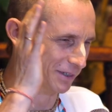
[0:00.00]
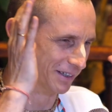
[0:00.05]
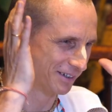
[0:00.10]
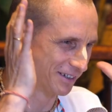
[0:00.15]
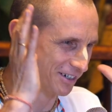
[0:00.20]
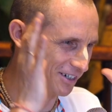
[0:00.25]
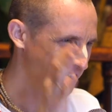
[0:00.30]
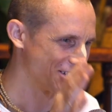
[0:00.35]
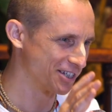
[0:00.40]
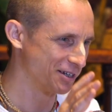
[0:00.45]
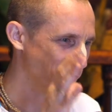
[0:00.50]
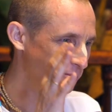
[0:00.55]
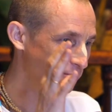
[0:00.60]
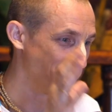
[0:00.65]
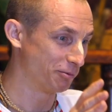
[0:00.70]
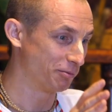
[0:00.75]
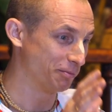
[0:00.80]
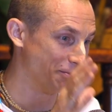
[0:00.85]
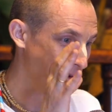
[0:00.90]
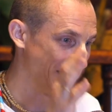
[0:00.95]
Krishna
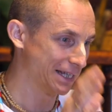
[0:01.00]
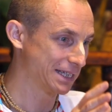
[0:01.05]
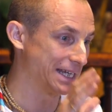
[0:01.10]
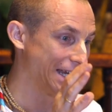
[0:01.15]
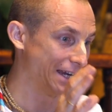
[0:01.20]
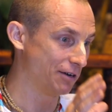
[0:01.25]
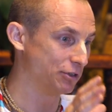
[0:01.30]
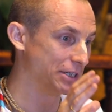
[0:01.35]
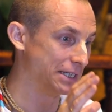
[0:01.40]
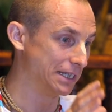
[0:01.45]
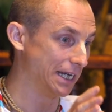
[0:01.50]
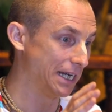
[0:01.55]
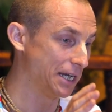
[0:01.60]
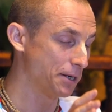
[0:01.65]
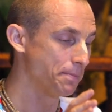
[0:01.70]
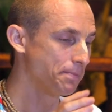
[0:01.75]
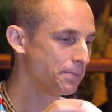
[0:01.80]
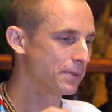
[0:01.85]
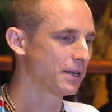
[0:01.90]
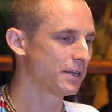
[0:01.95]
met every day
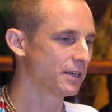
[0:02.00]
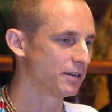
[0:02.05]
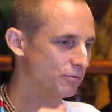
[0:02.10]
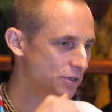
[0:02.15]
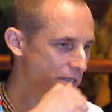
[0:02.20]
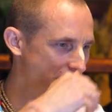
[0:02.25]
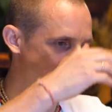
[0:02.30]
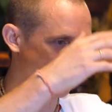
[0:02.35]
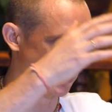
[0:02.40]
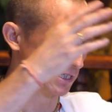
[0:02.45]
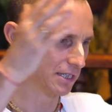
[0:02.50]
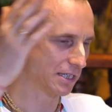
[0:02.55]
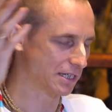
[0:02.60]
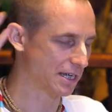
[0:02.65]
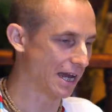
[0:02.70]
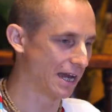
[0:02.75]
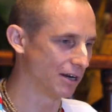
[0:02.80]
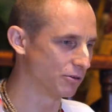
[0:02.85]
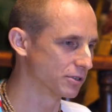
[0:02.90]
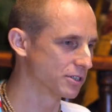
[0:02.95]
with his
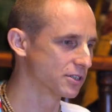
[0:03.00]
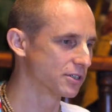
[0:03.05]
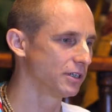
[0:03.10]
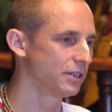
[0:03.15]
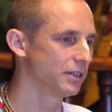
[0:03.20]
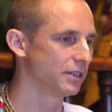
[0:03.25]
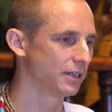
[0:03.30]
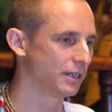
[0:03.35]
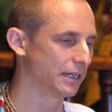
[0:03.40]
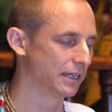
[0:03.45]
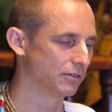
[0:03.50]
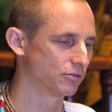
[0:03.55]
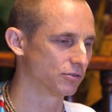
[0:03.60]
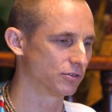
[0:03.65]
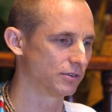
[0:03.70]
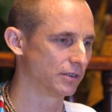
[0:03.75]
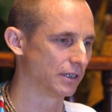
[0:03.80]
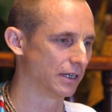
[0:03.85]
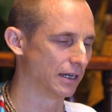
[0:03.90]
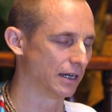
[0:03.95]
council and
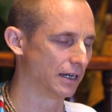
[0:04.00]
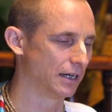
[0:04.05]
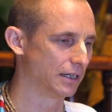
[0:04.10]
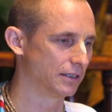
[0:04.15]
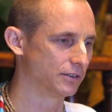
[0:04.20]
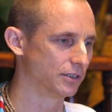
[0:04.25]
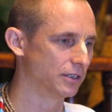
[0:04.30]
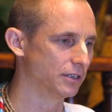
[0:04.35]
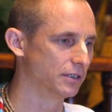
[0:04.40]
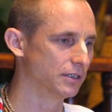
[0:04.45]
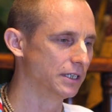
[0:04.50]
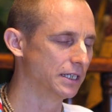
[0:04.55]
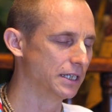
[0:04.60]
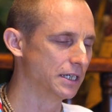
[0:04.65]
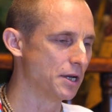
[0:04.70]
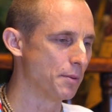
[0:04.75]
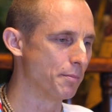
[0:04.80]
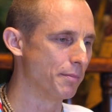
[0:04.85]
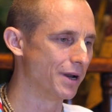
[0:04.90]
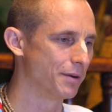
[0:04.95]
the other
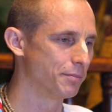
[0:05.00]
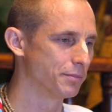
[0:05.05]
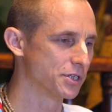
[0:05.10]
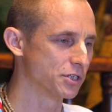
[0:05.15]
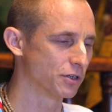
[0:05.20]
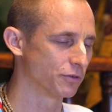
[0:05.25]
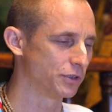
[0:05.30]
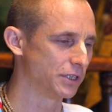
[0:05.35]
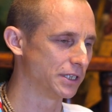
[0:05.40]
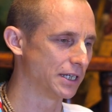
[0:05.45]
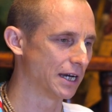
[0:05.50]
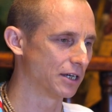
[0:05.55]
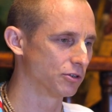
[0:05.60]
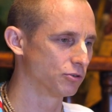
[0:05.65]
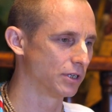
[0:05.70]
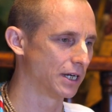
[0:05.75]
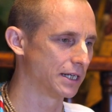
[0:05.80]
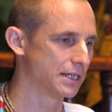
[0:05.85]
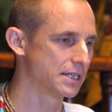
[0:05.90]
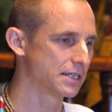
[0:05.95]
members of the Yadu
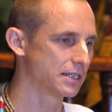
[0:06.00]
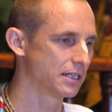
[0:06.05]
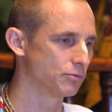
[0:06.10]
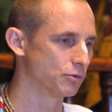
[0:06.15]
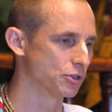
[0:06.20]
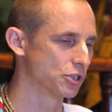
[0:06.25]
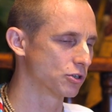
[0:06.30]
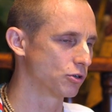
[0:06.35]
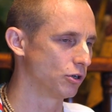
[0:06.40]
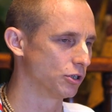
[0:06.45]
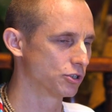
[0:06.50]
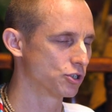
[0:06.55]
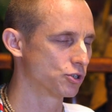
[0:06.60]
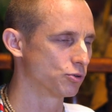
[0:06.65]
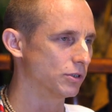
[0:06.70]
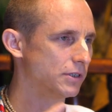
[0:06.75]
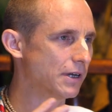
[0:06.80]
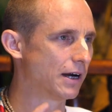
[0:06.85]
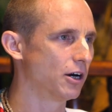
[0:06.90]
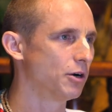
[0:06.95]
dynasty. It was called
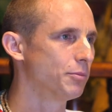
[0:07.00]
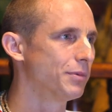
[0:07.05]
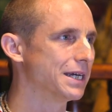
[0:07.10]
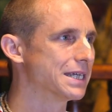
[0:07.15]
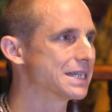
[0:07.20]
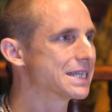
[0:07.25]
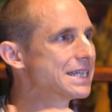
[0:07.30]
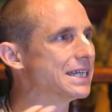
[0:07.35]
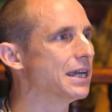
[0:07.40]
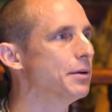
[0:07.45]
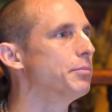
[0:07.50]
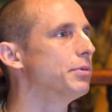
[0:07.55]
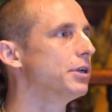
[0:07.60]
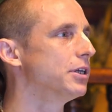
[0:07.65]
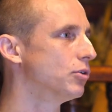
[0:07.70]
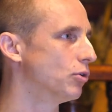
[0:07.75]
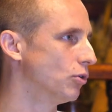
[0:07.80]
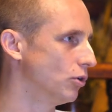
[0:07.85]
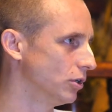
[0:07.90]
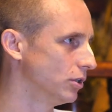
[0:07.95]
Sudharma Assembly
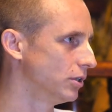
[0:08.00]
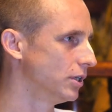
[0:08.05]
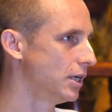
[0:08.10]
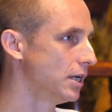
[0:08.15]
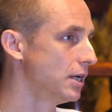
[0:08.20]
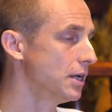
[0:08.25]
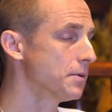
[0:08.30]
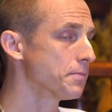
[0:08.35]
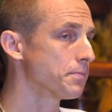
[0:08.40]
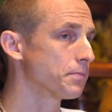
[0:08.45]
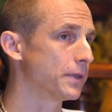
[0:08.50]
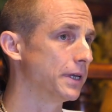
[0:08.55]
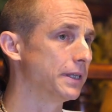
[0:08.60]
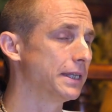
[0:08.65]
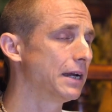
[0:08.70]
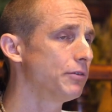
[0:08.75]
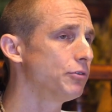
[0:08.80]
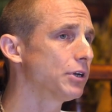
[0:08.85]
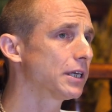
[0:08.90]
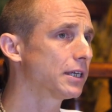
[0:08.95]
Hall, and
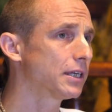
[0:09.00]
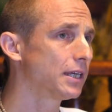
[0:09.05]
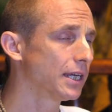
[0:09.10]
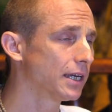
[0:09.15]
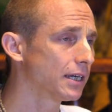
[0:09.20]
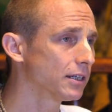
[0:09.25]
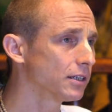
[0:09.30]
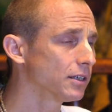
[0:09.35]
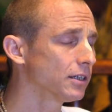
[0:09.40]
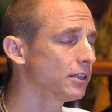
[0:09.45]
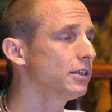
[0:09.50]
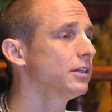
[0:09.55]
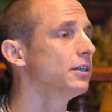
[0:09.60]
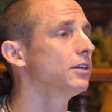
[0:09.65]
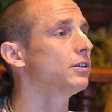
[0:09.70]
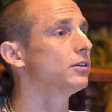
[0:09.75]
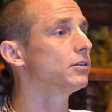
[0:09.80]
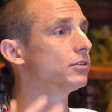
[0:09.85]
every kingdom